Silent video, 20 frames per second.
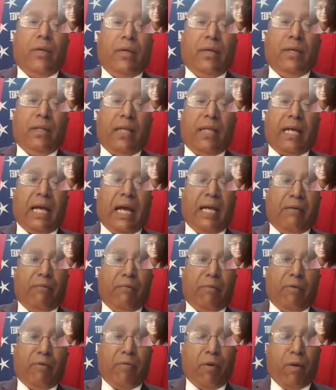the kind of
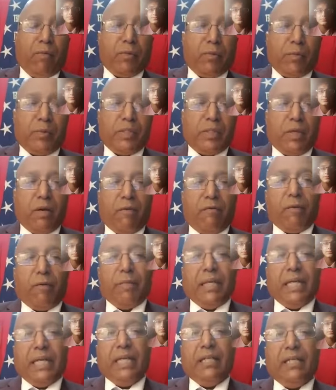performance we saw from the
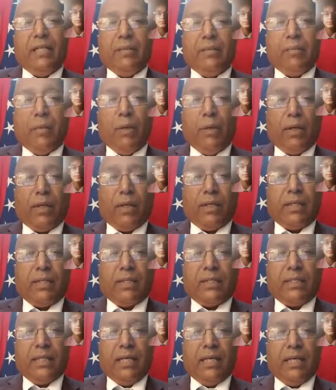Indian bowlers
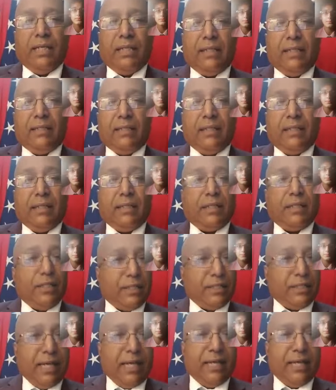in the third
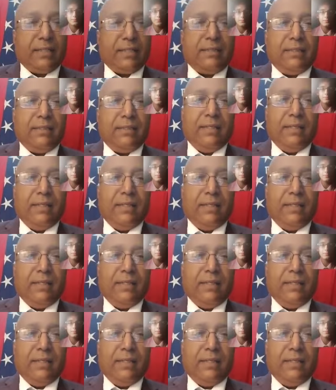test